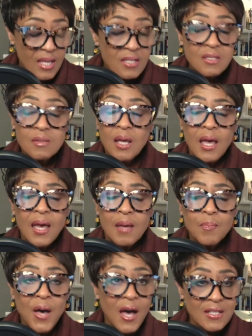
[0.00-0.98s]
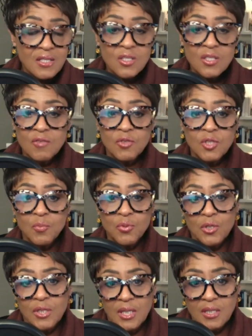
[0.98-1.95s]
is positively
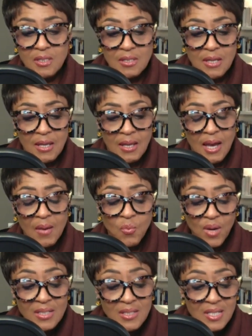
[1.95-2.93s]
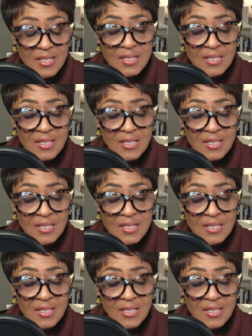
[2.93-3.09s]
brilliant. I went to